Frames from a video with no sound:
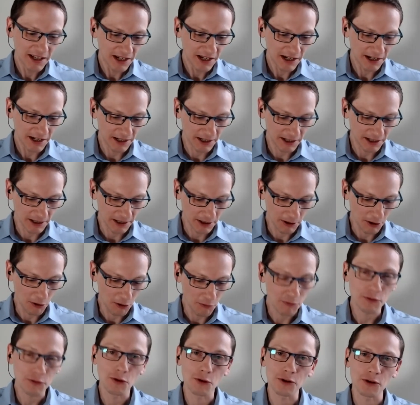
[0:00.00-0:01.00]

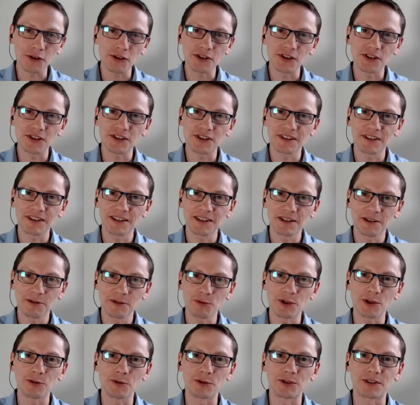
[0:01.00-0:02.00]
of course,
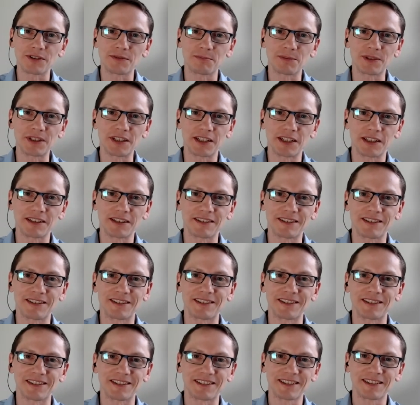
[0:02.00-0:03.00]
we would be
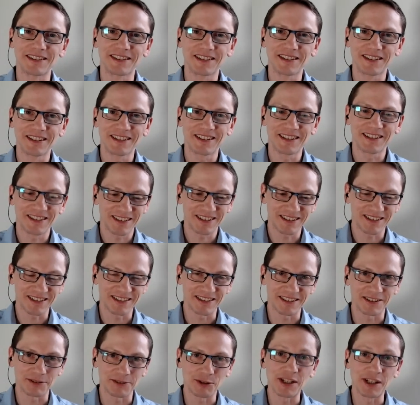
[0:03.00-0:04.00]
uh,
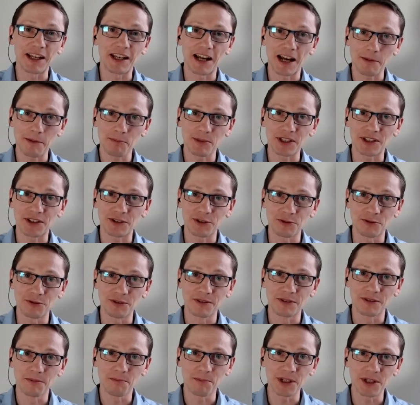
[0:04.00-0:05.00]
really happy to
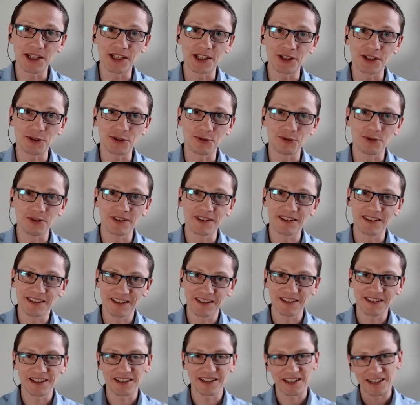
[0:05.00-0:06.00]
meet you
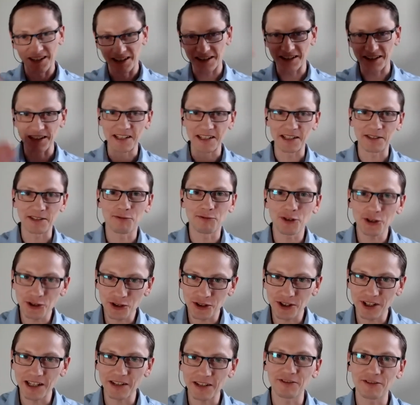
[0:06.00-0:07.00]
at least
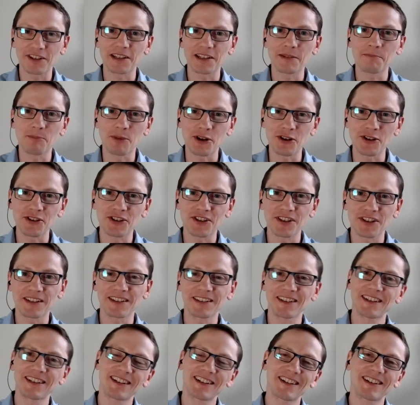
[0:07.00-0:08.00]
virtually, if not in person,
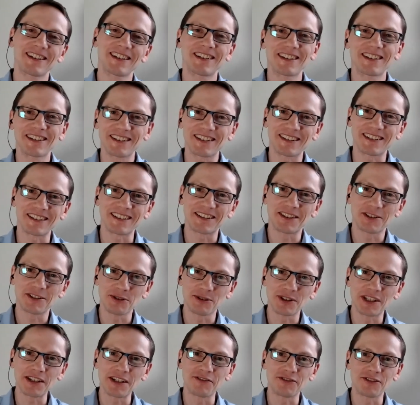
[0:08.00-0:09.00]
uh, to
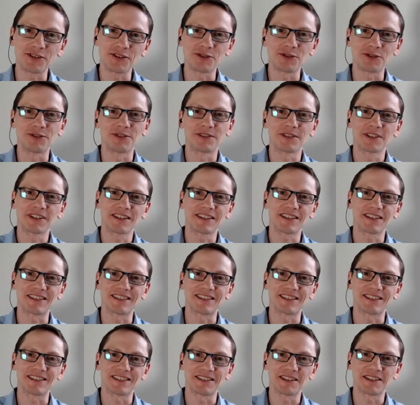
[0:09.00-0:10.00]
give you
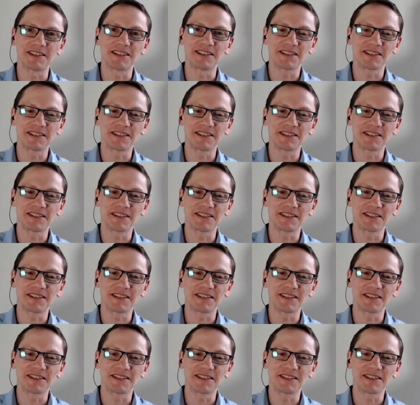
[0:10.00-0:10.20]
uh,